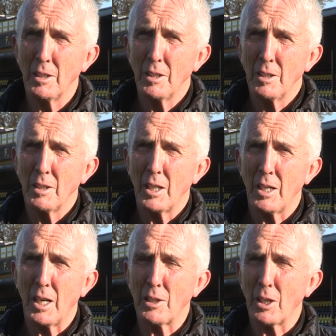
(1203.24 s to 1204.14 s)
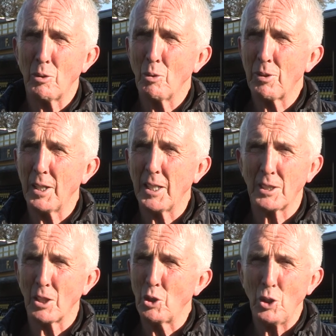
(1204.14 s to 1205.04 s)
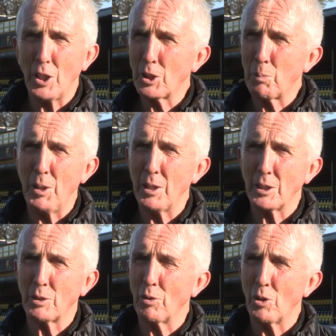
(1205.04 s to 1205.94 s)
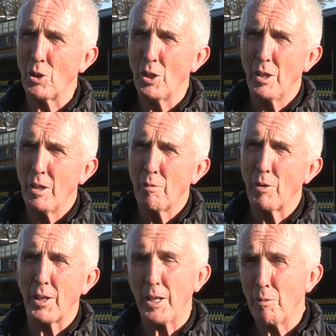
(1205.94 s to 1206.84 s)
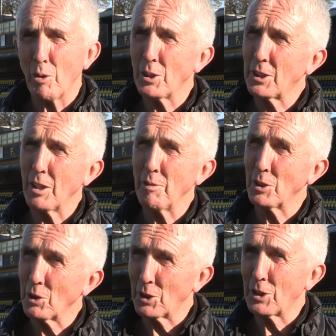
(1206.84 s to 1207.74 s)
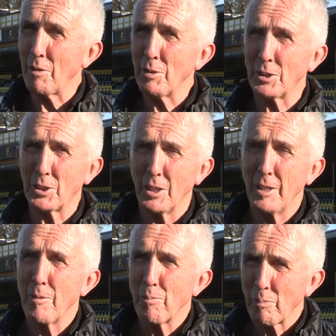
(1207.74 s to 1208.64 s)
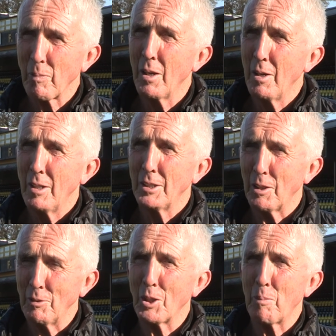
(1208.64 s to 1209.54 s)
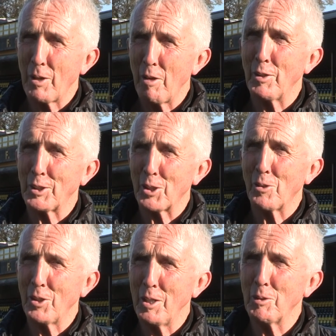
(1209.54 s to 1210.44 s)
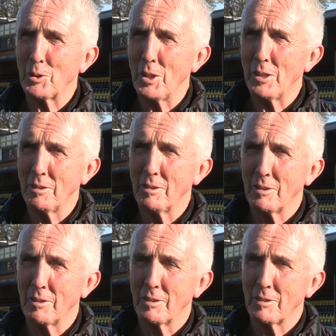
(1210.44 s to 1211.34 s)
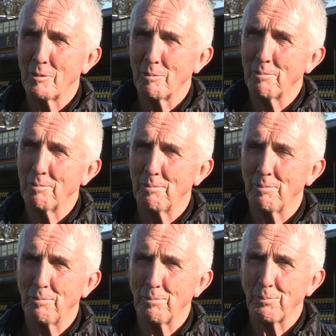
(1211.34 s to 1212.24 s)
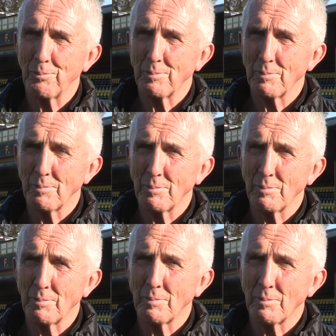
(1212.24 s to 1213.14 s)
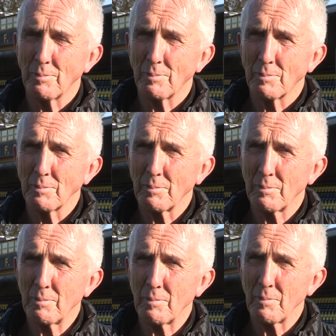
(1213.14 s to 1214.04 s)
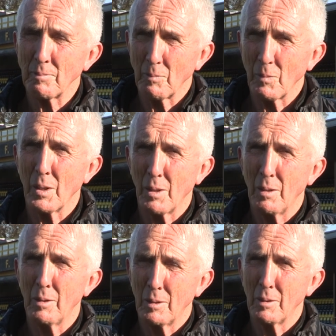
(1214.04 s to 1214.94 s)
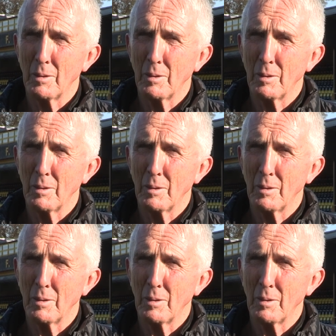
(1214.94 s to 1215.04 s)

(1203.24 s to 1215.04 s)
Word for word: Yeah. I, I don't think it's a good experience for for that, even though it's sevens, because sevens sevens are a pretty physical game as well. And as you've explained, I mean, back in the old days when you had